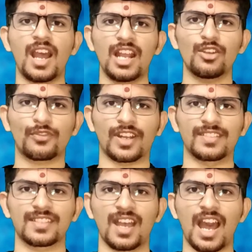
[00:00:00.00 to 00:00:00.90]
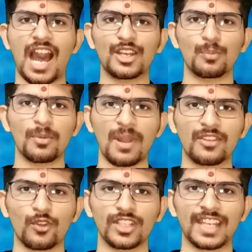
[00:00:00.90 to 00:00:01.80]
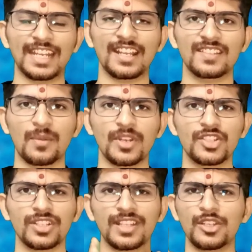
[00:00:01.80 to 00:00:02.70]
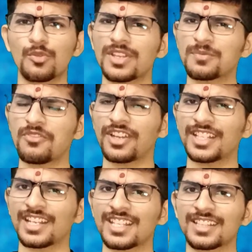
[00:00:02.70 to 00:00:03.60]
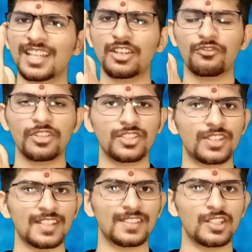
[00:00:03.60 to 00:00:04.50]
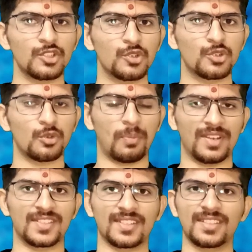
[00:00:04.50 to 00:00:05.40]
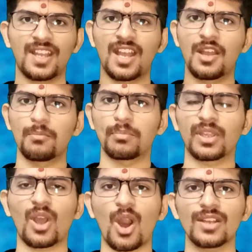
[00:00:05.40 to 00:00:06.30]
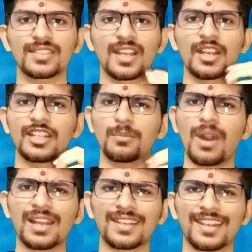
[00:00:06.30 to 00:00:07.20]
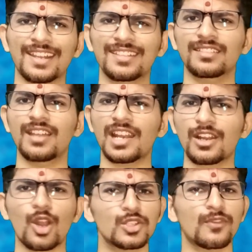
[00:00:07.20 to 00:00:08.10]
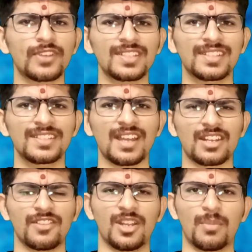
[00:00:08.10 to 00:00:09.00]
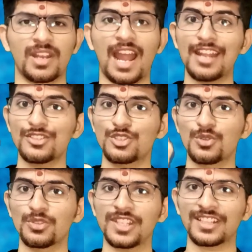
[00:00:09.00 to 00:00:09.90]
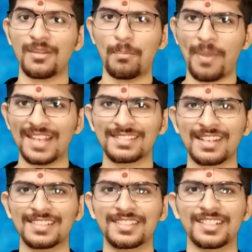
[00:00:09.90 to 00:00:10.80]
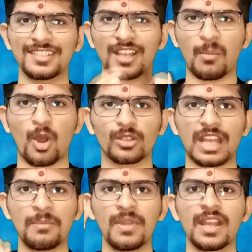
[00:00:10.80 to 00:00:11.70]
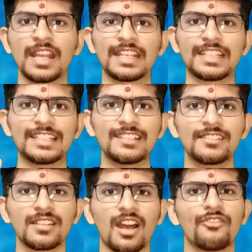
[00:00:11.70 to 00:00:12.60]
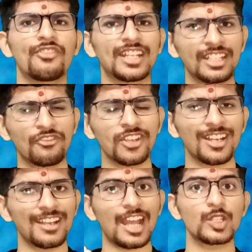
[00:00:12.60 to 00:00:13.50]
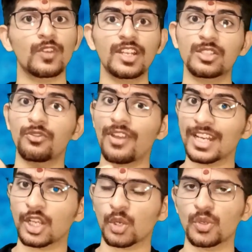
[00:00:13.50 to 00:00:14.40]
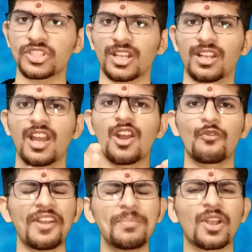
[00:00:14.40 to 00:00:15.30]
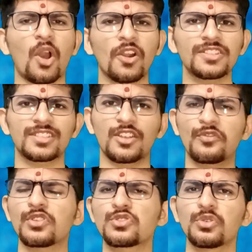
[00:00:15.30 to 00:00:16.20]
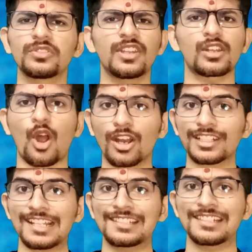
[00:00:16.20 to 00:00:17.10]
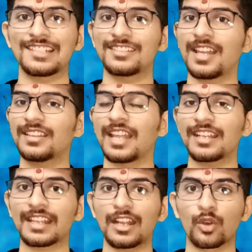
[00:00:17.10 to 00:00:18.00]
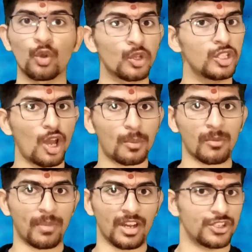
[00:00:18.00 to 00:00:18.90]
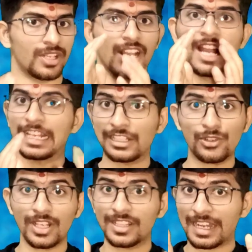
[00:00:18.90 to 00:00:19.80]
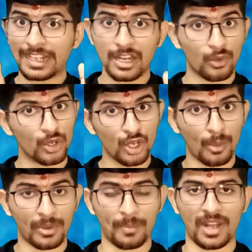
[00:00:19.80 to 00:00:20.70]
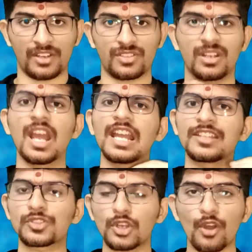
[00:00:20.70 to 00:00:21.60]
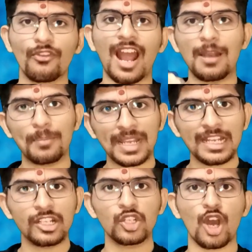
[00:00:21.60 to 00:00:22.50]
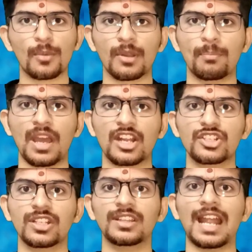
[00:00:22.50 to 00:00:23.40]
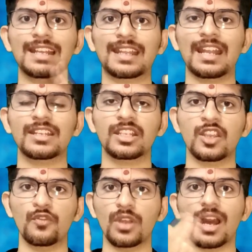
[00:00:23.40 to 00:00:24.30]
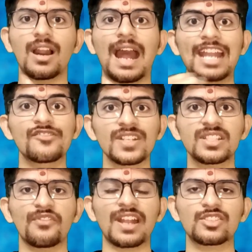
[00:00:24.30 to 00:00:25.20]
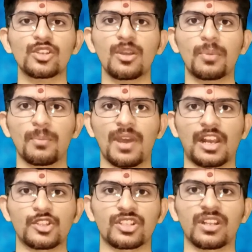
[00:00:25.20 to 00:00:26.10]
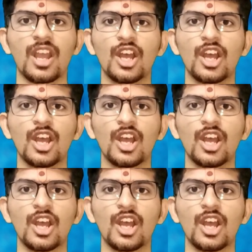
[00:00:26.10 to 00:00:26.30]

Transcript: Hello friends, are you preparing for the GATE examination? Then you must be wondering that which test series you should purchase. Because in market, there are lots of test series are available and choosing the best test series among them is very difficult as well as very crucial. Why? Because if you choose the wrong test series, then that can ruin your preparation. Literally, that can ruin your preparation. Instead of helping it in your preparation, that can give uh, adverse effects on your preparation.